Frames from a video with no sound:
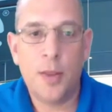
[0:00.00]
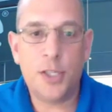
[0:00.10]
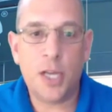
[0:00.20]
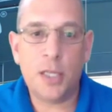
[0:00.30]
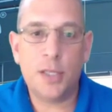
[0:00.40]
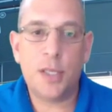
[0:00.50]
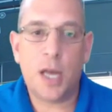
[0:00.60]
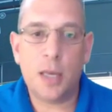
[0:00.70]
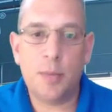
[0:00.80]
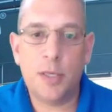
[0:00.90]
The checklist
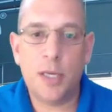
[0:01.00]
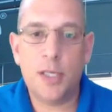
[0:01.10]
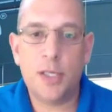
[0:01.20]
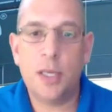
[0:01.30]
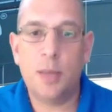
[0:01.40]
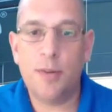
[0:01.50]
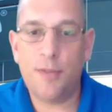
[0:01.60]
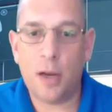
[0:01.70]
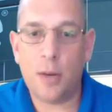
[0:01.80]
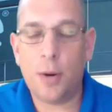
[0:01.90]
documentation can be
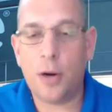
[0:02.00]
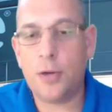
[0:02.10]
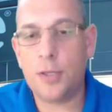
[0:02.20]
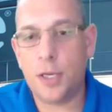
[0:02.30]
found on Partner